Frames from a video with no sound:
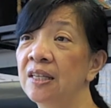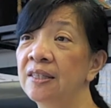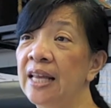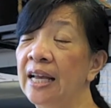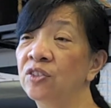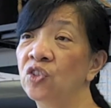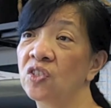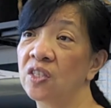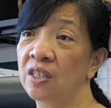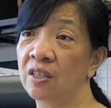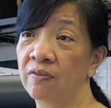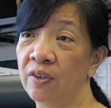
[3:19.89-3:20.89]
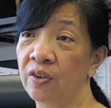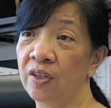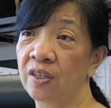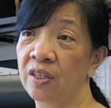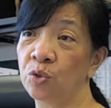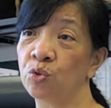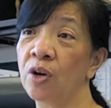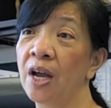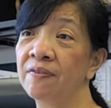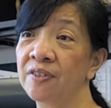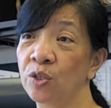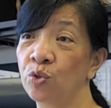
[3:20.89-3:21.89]
not just in a very
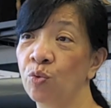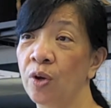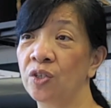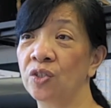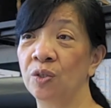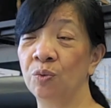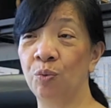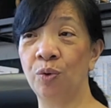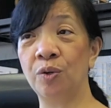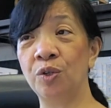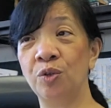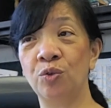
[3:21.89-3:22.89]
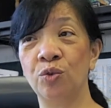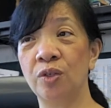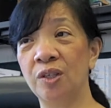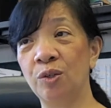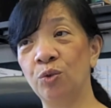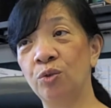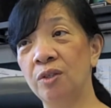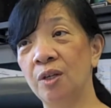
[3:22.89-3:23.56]
contrived situation where usually you